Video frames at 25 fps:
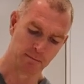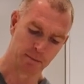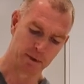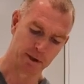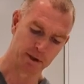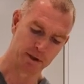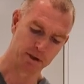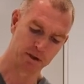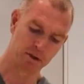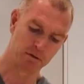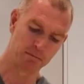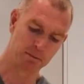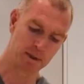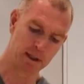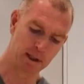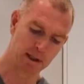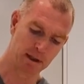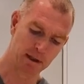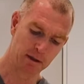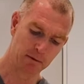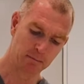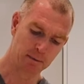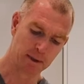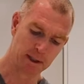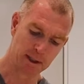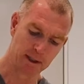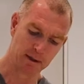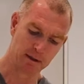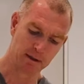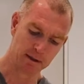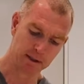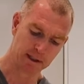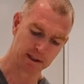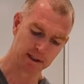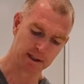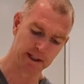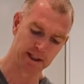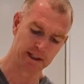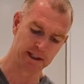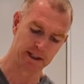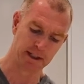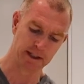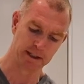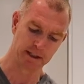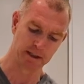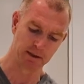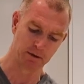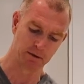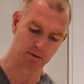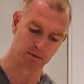it should be a little bit sticky
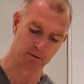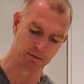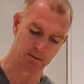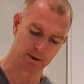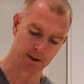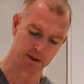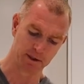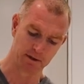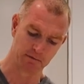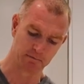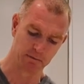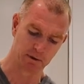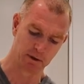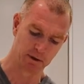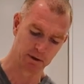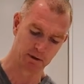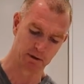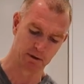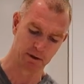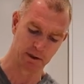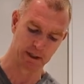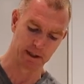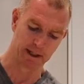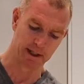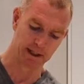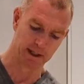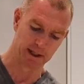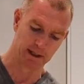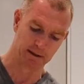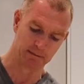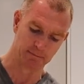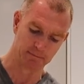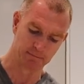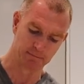still once you put it all together.